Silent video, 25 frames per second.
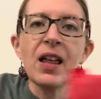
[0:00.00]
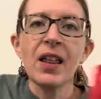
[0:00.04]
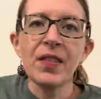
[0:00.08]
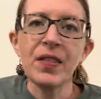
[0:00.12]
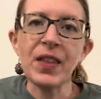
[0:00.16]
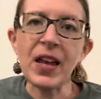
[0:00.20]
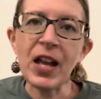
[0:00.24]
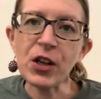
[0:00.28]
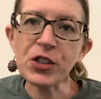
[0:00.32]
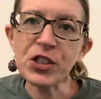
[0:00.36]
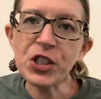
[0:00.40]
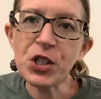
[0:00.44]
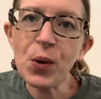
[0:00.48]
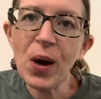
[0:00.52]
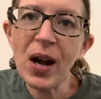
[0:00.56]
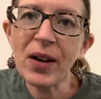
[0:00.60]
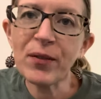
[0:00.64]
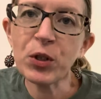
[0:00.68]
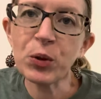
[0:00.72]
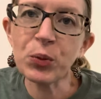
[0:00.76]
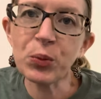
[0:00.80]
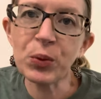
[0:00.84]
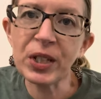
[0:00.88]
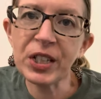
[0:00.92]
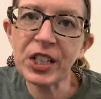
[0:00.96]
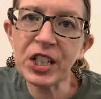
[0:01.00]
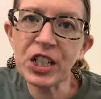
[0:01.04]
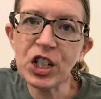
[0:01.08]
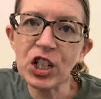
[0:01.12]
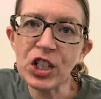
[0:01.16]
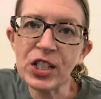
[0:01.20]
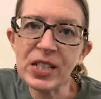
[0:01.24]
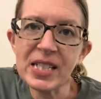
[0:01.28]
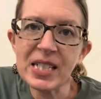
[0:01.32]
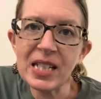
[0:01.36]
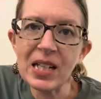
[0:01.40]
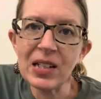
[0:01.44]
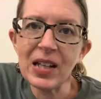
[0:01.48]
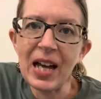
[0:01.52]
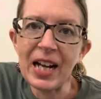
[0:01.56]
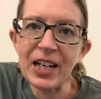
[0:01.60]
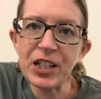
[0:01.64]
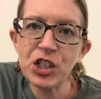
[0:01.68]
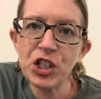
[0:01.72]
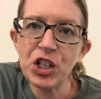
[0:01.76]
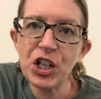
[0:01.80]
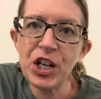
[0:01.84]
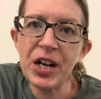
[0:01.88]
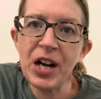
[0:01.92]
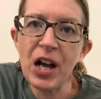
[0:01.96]
They also have a really good
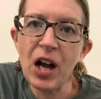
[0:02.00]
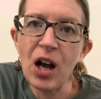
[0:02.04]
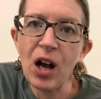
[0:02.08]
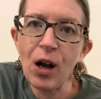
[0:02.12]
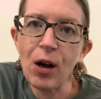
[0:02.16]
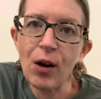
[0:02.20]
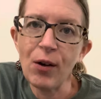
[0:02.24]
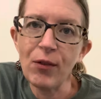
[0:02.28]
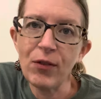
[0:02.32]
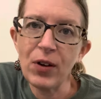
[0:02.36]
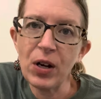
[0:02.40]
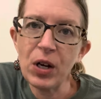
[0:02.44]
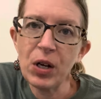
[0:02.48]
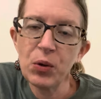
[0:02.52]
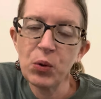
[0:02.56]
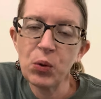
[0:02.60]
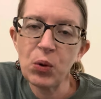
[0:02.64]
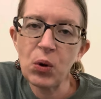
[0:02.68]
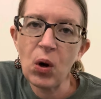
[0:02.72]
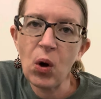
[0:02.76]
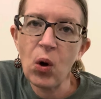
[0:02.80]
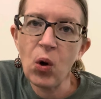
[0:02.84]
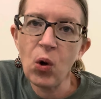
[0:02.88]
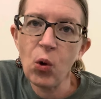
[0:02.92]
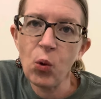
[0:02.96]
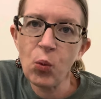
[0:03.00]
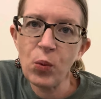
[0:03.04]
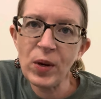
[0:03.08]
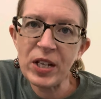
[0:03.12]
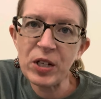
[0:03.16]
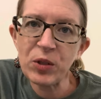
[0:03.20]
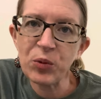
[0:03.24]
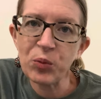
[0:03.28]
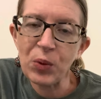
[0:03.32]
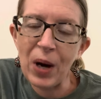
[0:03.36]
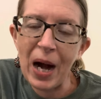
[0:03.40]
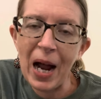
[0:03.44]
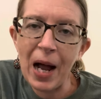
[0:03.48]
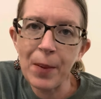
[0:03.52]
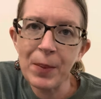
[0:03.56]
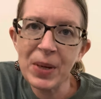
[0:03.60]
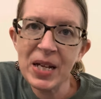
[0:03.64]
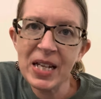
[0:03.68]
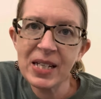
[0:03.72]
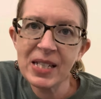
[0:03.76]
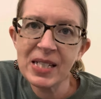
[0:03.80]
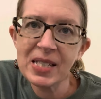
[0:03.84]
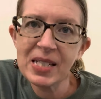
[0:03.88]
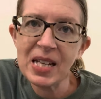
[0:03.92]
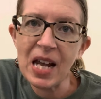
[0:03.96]
selection of whole wheat
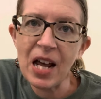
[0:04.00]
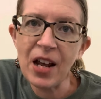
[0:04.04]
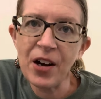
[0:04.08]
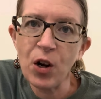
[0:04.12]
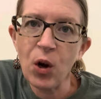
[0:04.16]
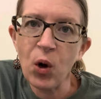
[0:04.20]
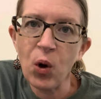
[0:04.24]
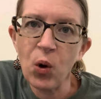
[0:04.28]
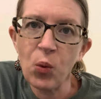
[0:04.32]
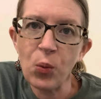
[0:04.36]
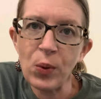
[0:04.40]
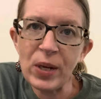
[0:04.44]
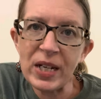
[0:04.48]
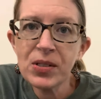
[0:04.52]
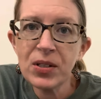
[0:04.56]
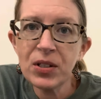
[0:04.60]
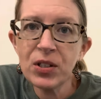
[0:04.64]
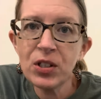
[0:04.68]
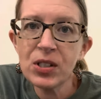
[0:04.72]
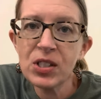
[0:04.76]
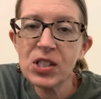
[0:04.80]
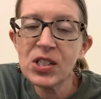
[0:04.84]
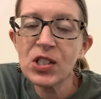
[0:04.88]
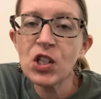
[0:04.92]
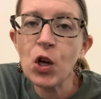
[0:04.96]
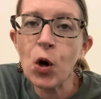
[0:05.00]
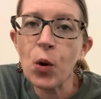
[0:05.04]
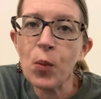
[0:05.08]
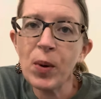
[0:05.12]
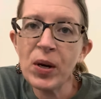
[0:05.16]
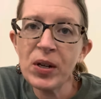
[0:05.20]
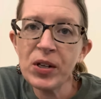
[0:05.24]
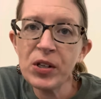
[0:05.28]
ramens and whole wheat soba